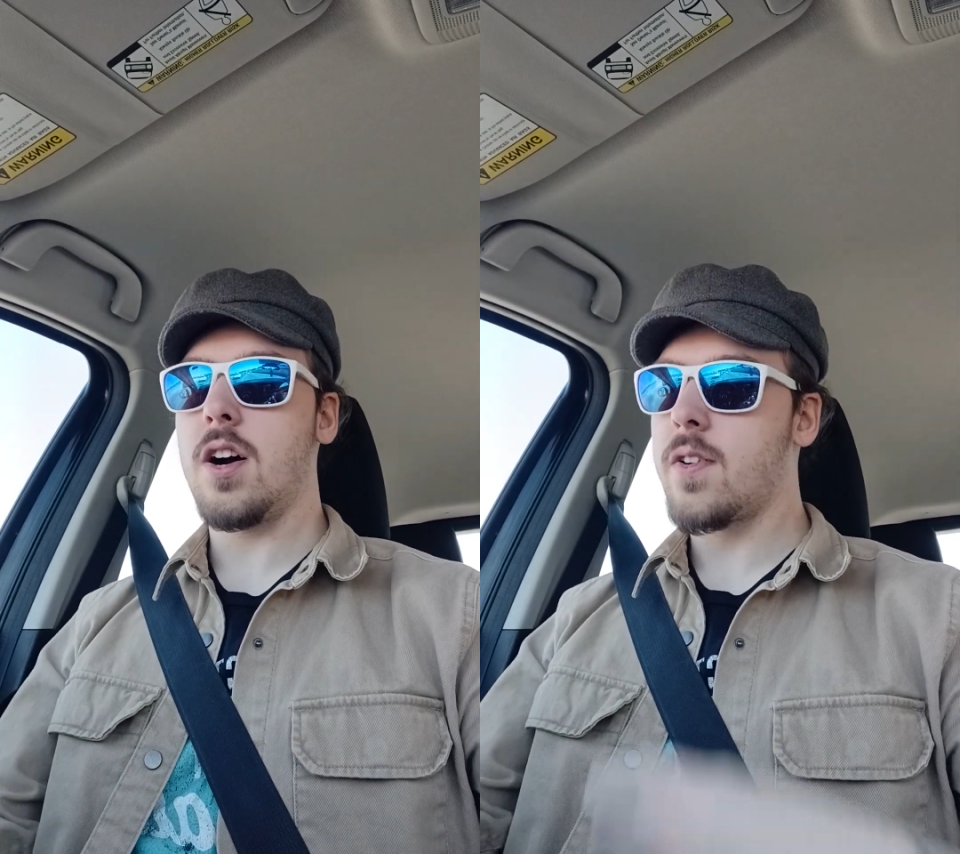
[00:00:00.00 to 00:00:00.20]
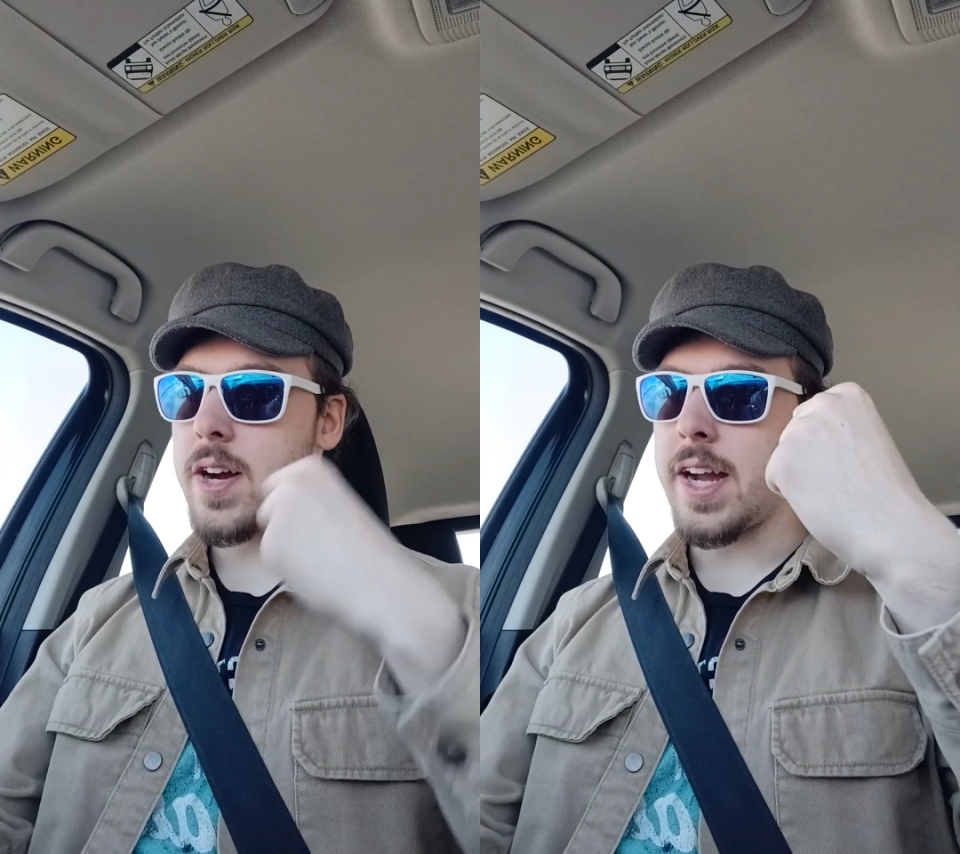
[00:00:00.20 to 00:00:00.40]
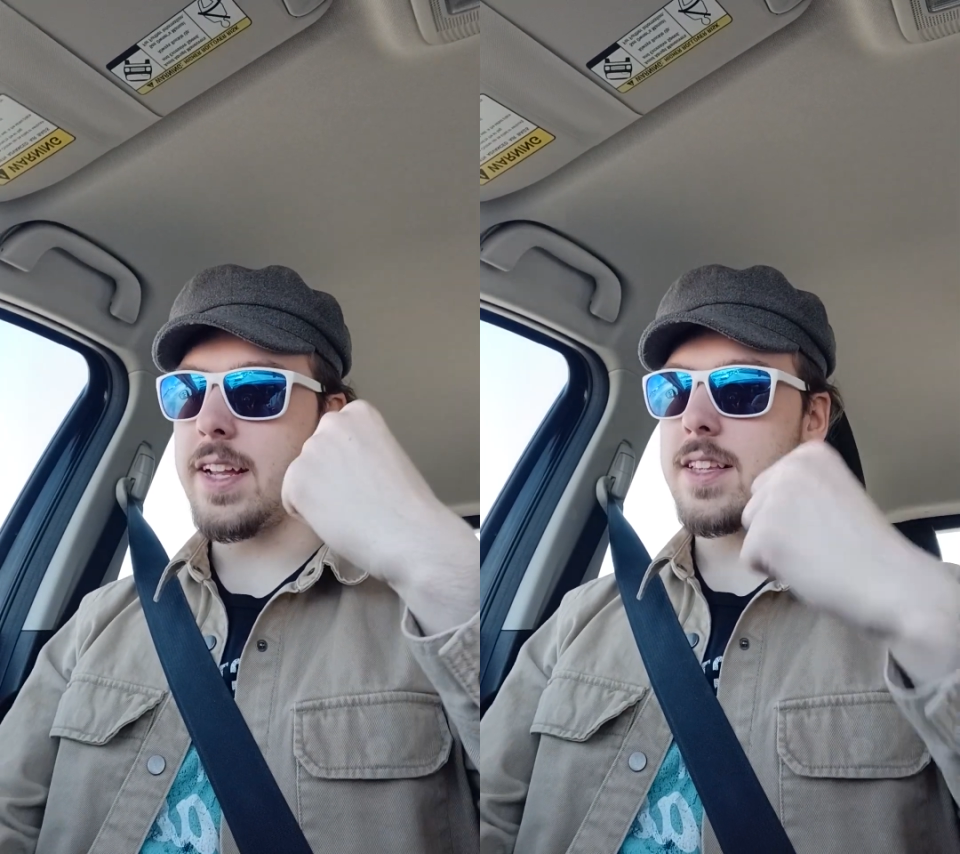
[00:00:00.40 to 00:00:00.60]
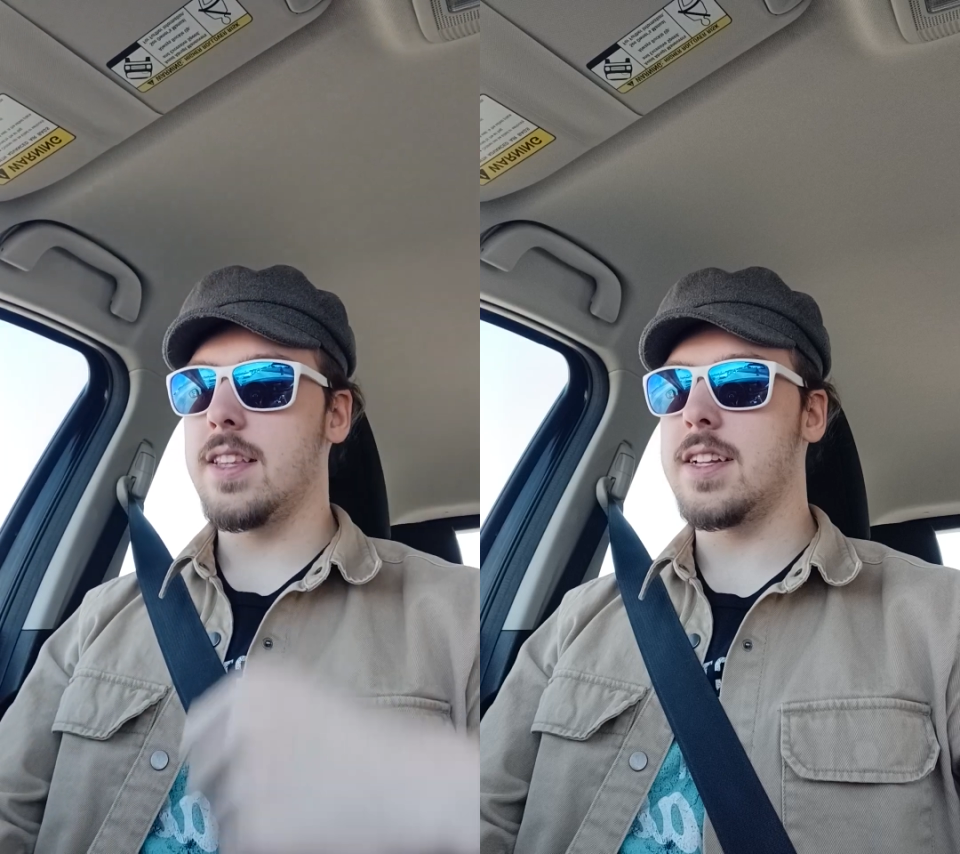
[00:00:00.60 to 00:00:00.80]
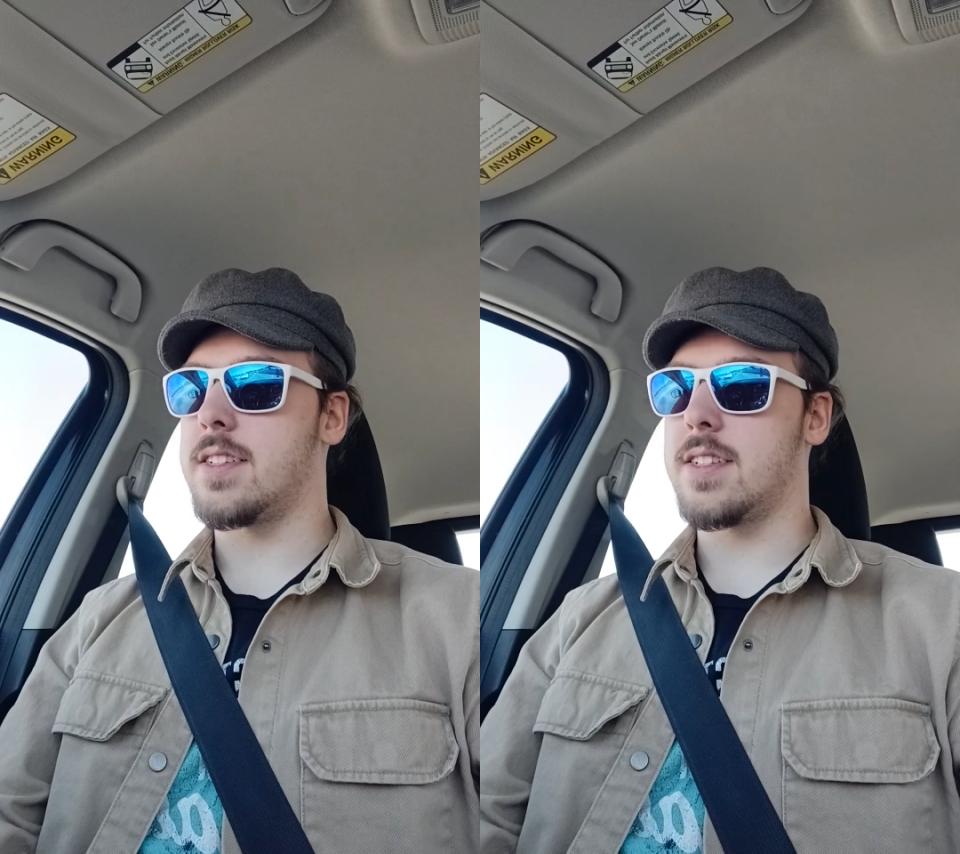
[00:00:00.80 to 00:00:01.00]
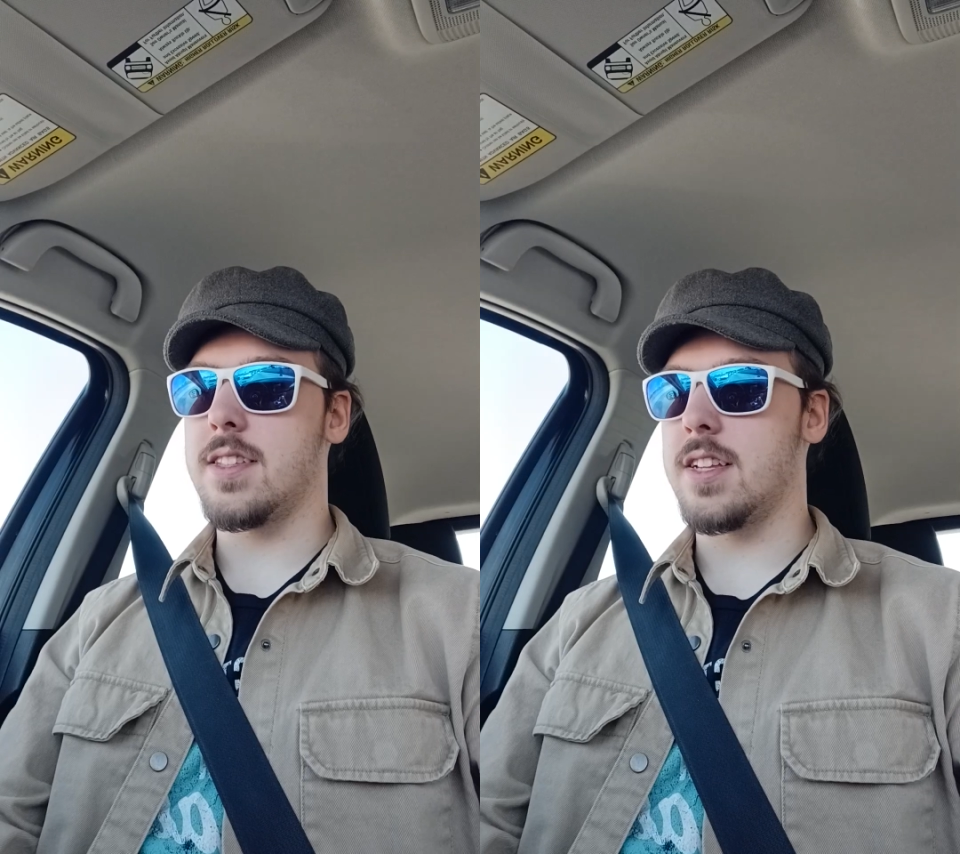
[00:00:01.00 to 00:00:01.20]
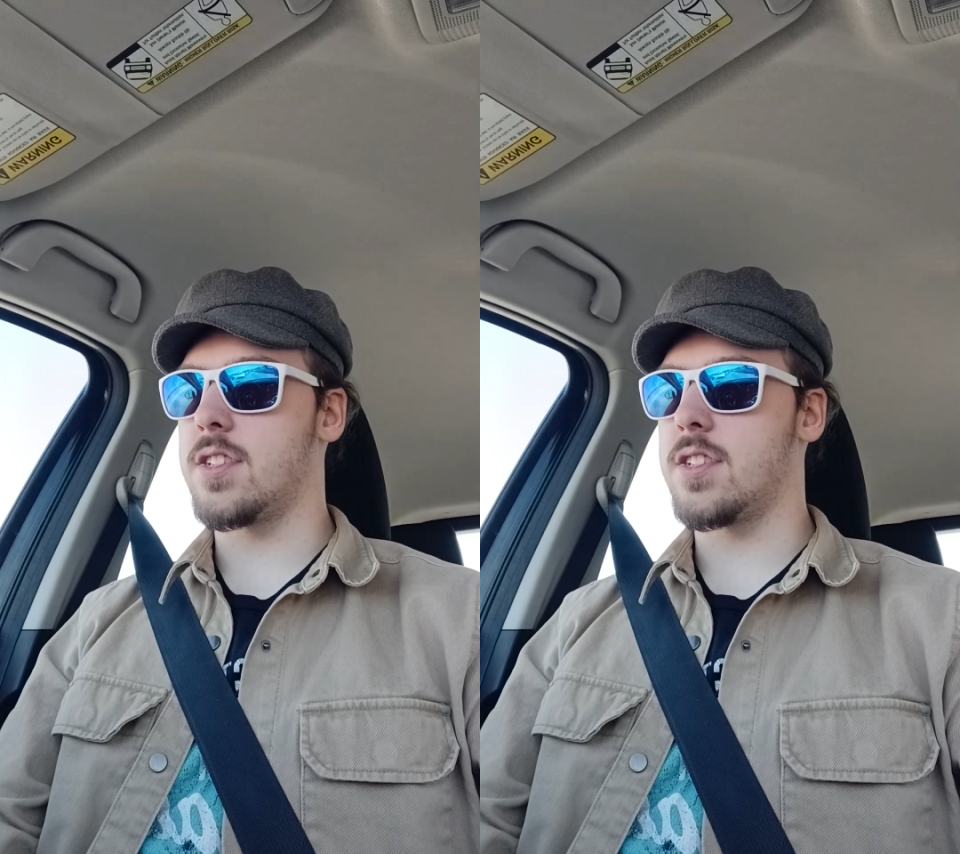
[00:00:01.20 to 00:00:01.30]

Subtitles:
all right, let's